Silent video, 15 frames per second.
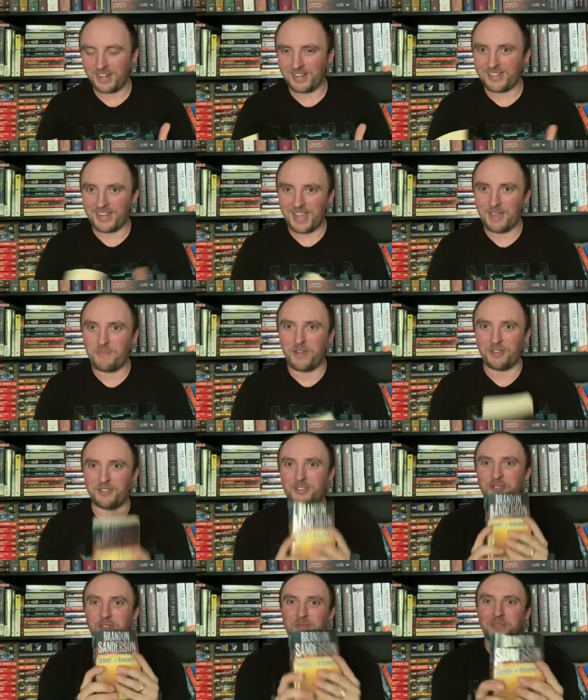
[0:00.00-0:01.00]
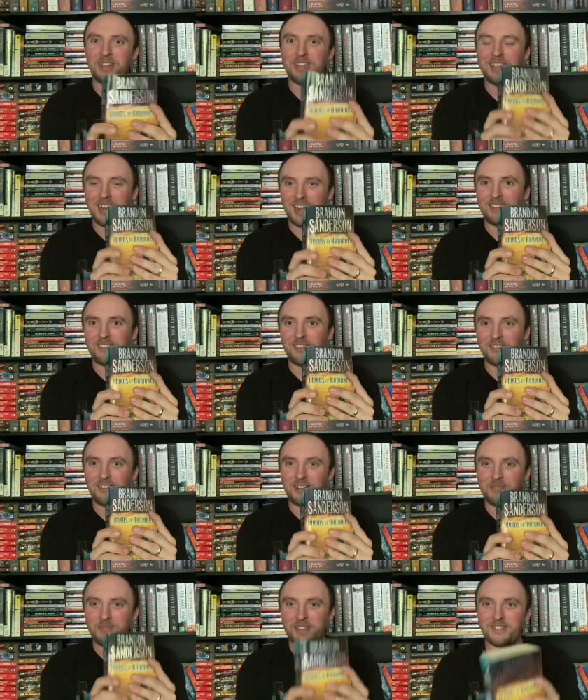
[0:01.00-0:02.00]
say about Stormlight that hasn't
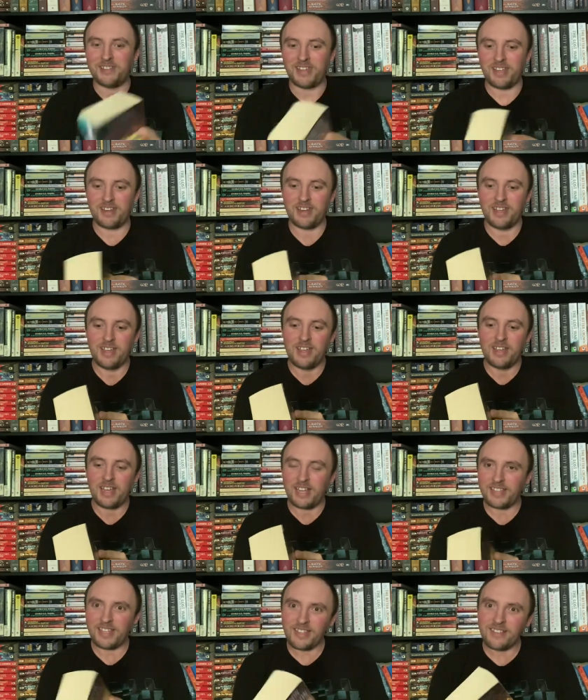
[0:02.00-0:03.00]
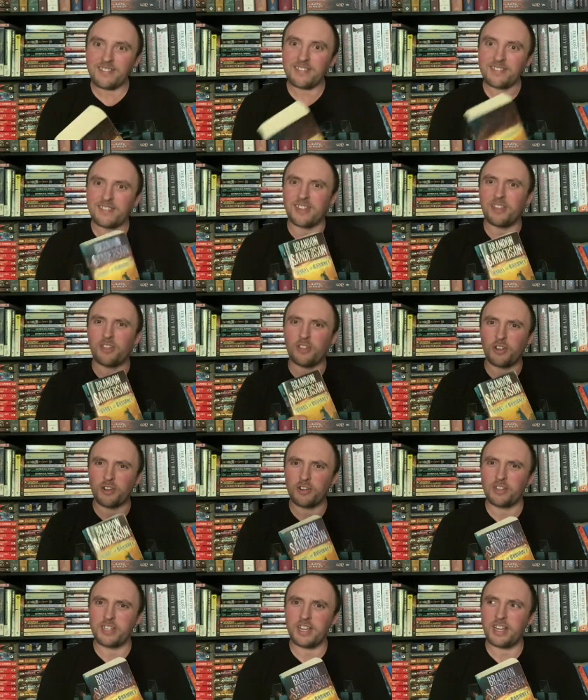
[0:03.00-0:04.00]
already been said? I think this is the
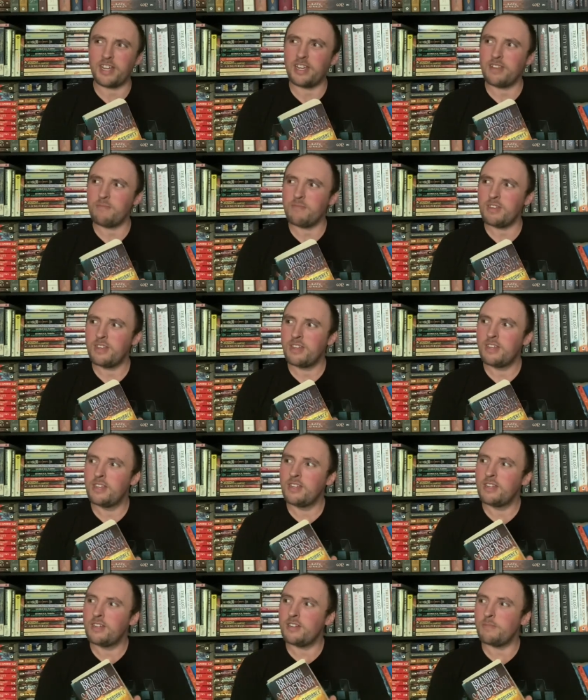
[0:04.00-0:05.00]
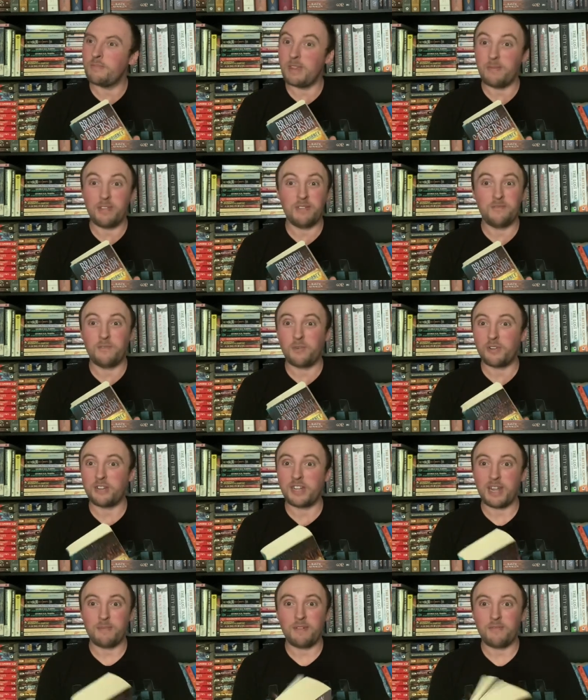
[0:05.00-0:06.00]
third time, maybe the fourth
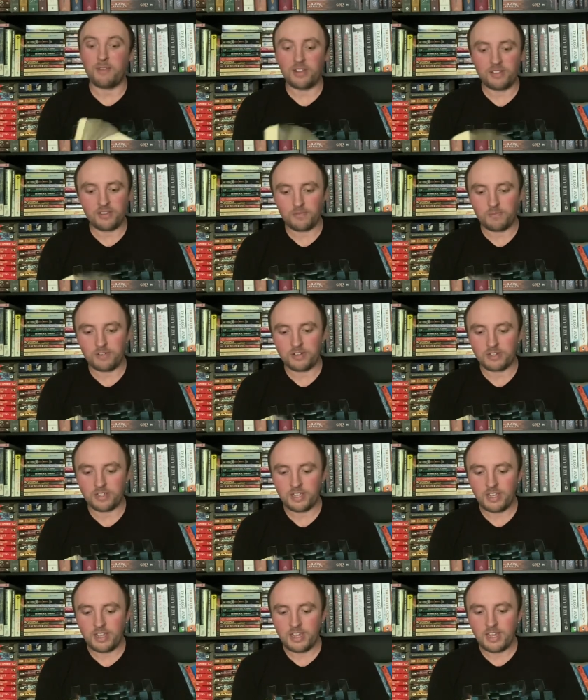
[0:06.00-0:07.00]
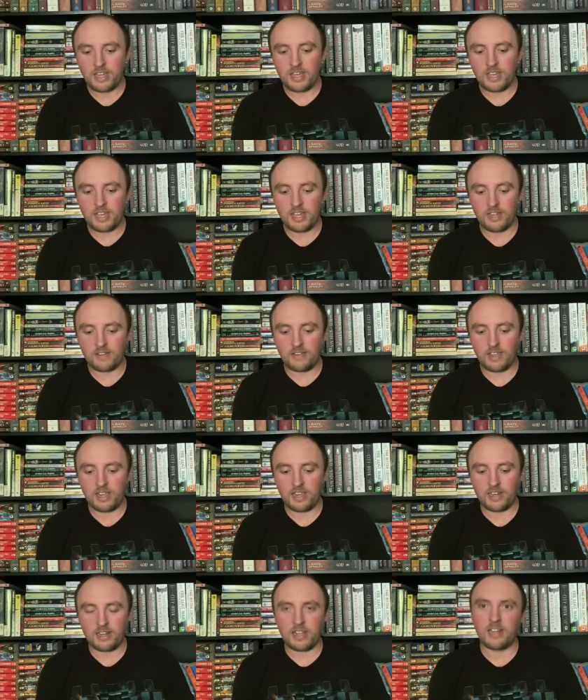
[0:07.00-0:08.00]
time I've read this book. It
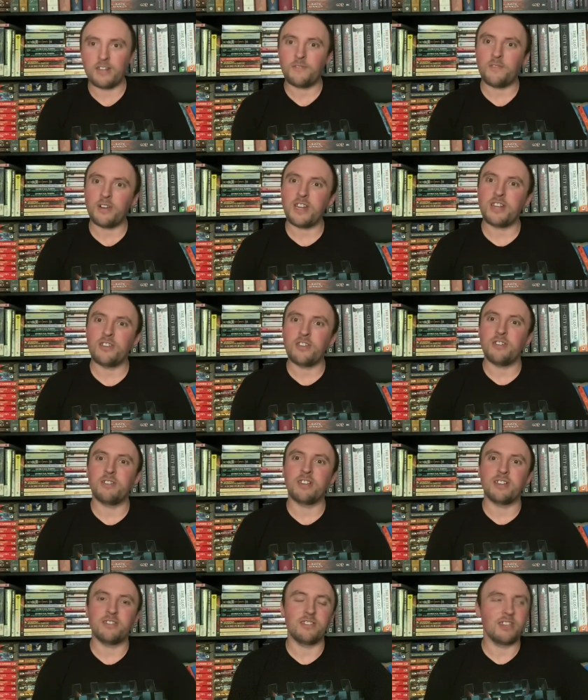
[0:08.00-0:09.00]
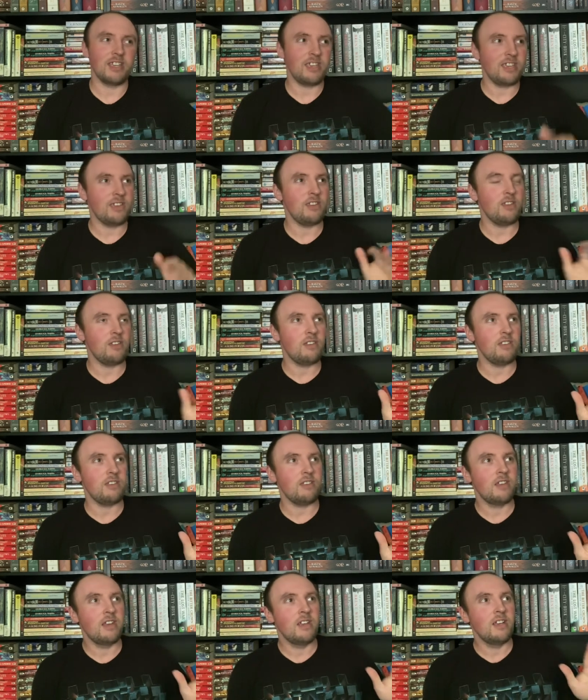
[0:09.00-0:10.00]
and it's funny too because like you,
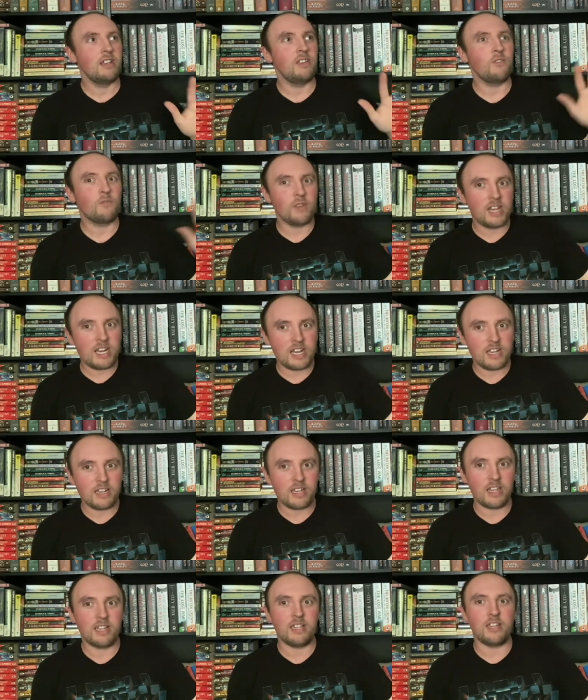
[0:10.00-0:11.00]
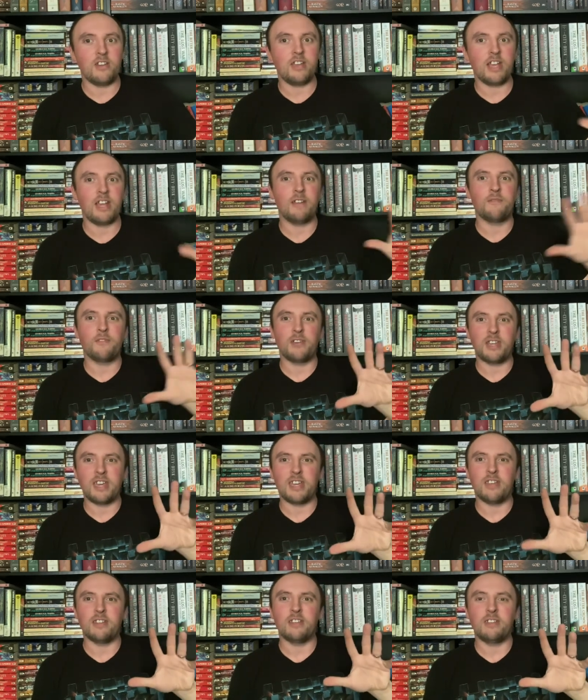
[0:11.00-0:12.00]
you read it and then you kind of
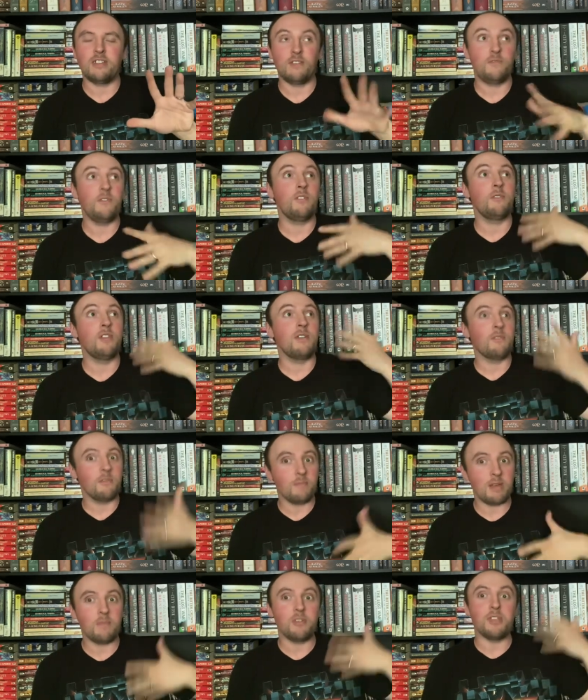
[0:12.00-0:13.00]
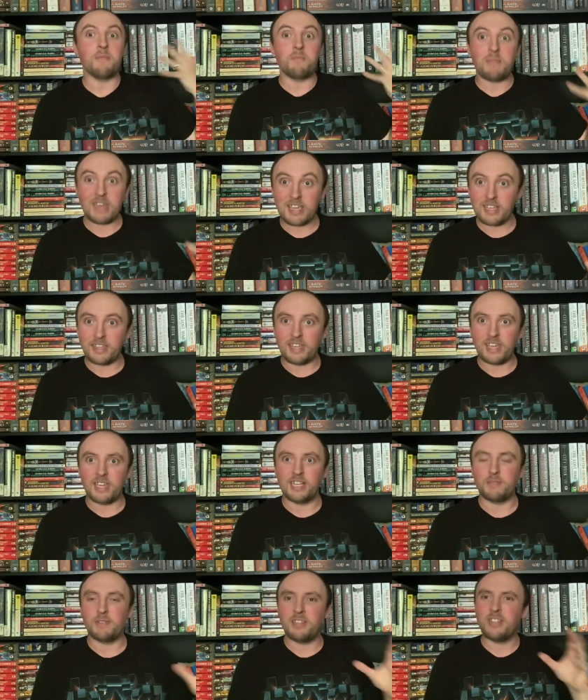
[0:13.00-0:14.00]
forget. If you you remember the big
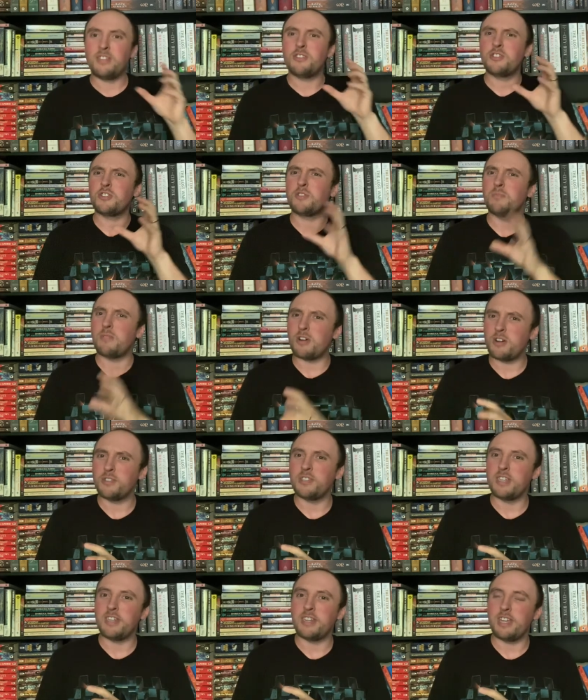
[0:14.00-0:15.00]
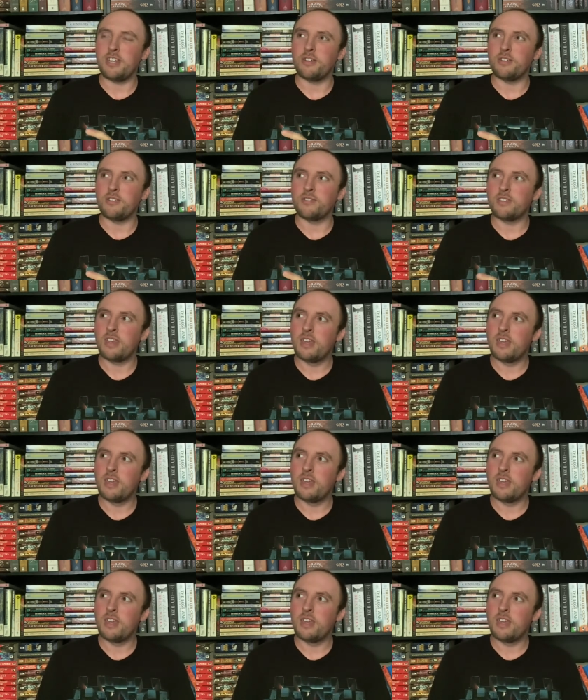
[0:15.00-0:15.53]
things, but then there's small details